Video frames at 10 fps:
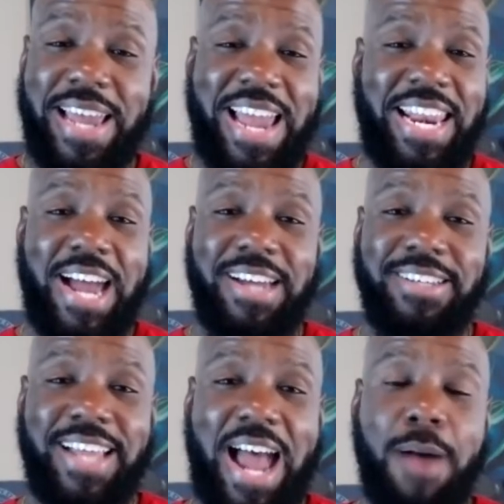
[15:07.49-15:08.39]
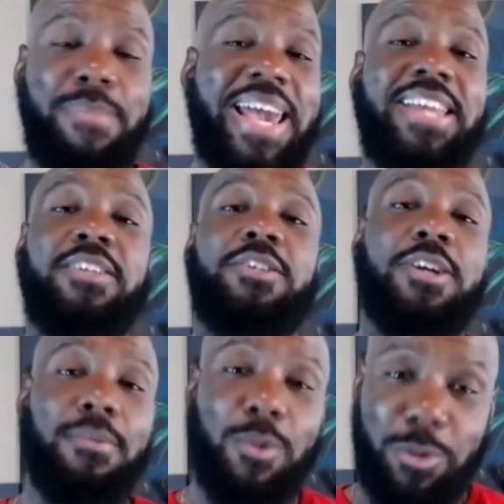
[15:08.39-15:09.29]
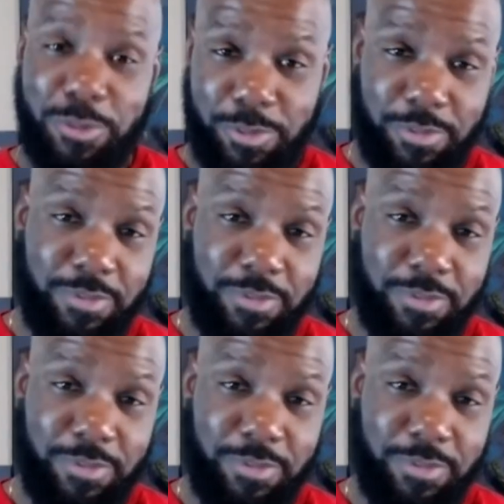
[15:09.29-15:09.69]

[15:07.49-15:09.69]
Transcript: and I I paid double.